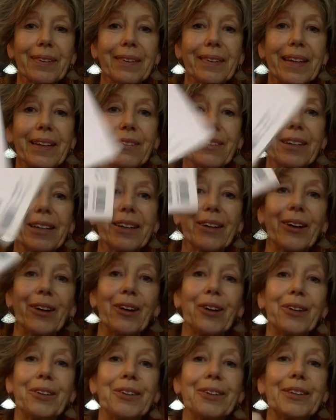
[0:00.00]
They've got it
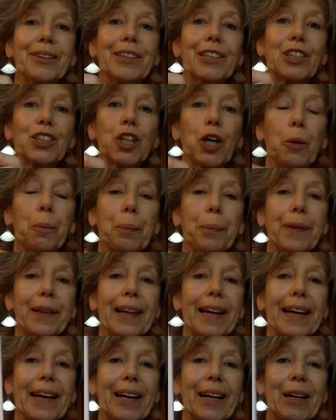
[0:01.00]
on the top
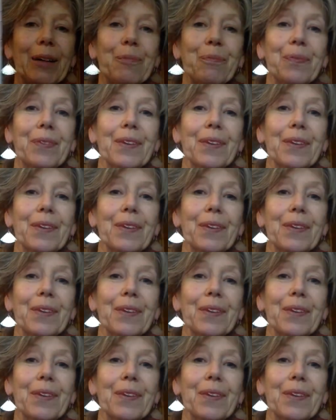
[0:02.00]
there.